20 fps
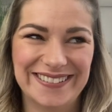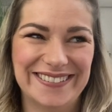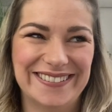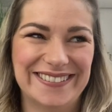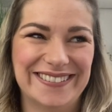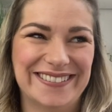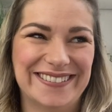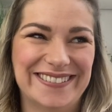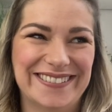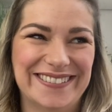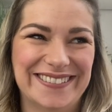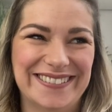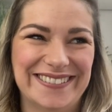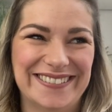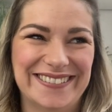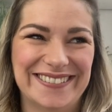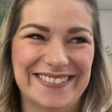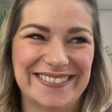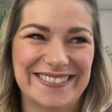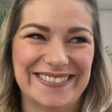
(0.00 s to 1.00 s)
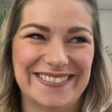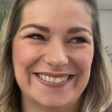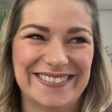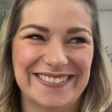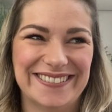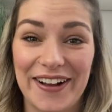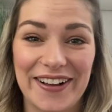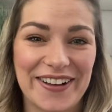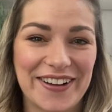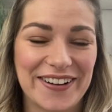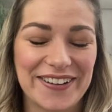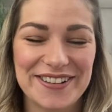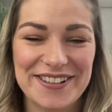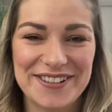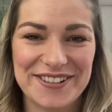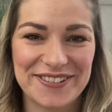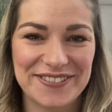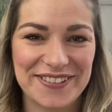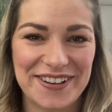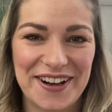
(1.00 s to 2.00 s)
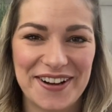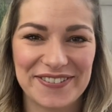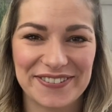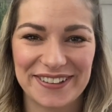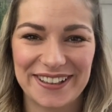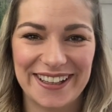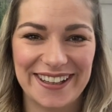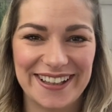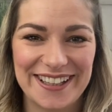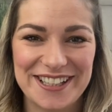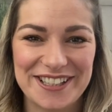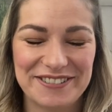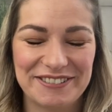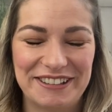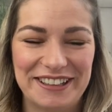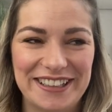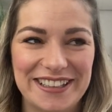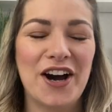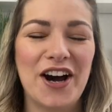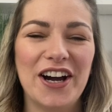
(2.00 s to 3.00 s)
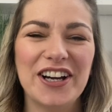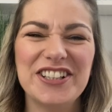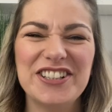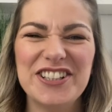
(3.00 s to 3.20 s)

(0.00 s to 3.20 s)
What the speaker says: I can't stop laughing at this one. I